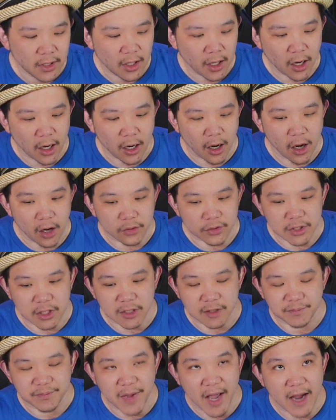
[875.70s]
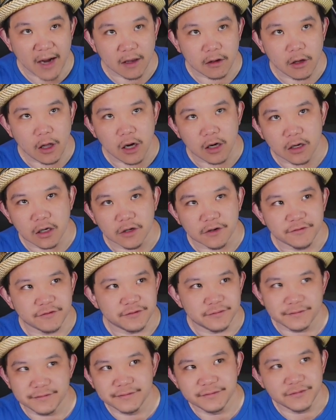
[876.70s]
all the backlog
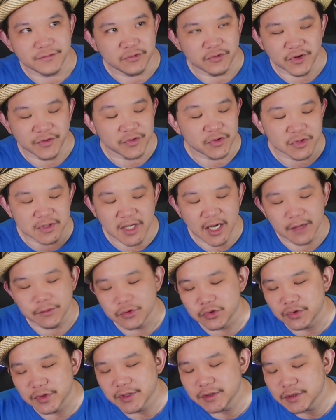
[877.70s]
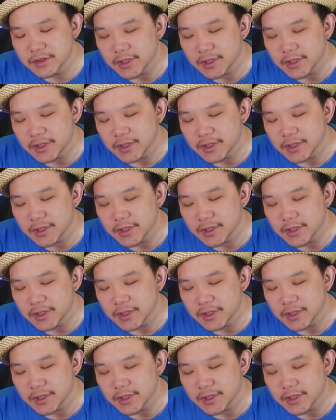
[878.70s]
of reviews that I'm doing.